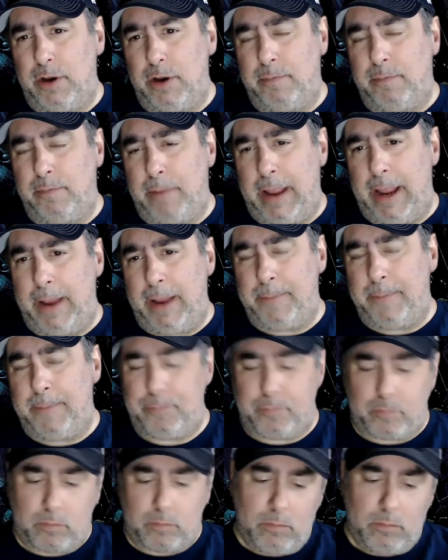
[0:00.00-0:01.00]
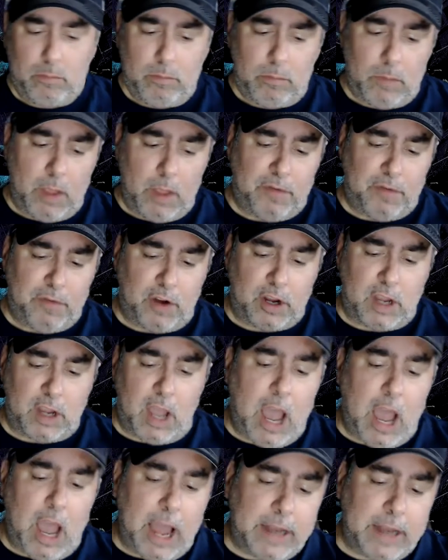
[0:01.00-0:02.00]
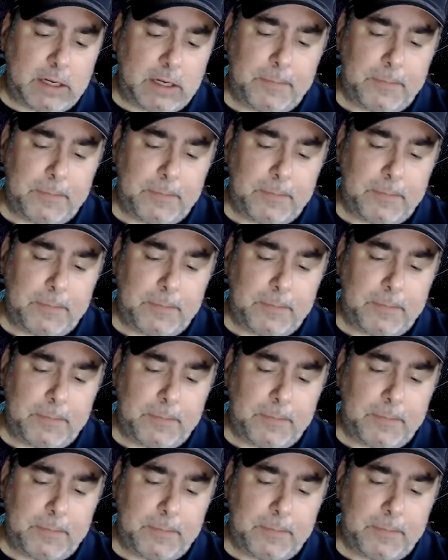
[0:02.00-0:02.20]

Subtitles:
and pain. For Kant,